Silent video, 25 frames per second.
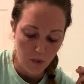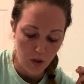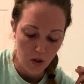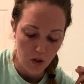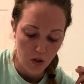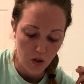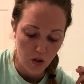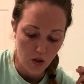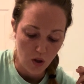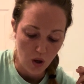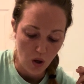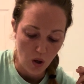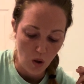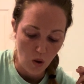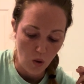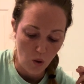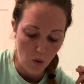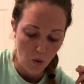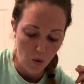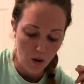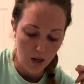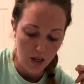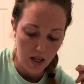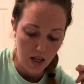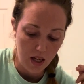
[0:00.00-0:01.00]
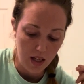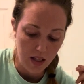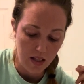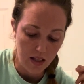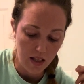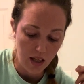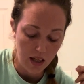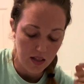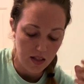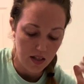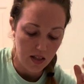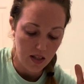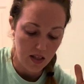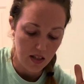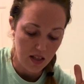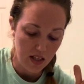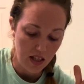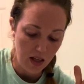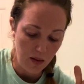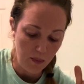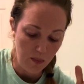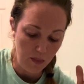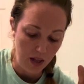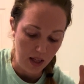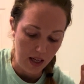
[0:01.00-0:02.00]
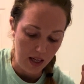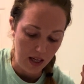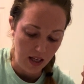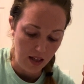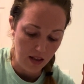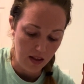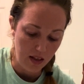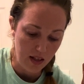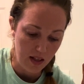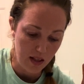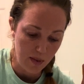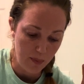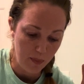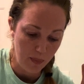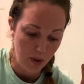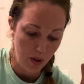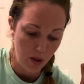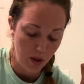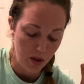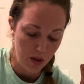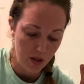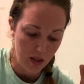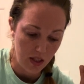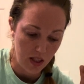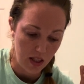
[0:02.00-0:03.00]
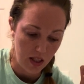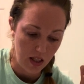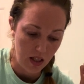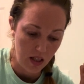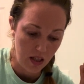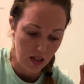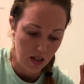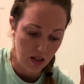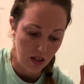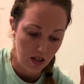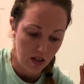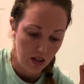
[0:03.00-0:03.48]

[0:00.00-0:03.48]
So it doesn't seem like this person